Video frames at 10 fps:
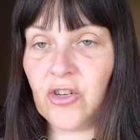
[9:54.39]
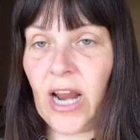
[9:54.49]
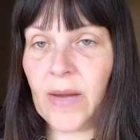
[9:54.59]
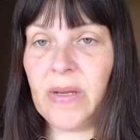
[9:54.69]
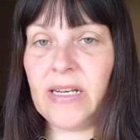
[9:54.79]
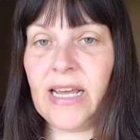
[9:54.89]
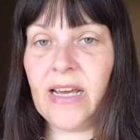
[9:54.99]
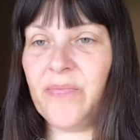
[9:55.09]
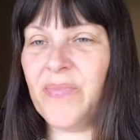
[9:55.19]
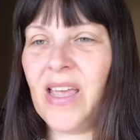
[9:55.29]
drag me
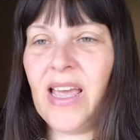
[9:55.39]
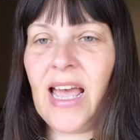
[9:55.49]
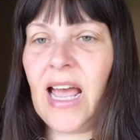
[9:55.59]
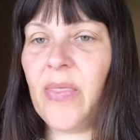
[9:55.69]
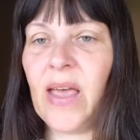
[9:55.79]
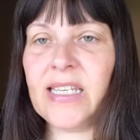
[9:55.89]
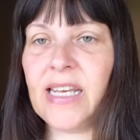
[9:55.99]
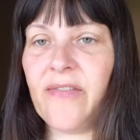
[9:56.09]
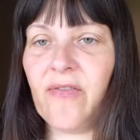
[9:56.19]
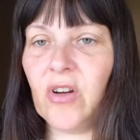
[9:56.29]
down and that's
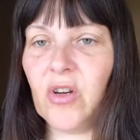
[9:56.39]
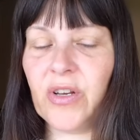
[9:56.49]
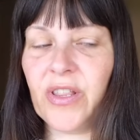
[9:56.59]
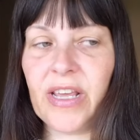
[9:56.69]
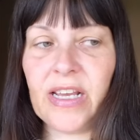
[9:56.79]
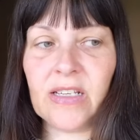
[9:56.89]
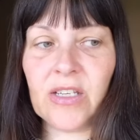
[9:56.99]
never a good thing.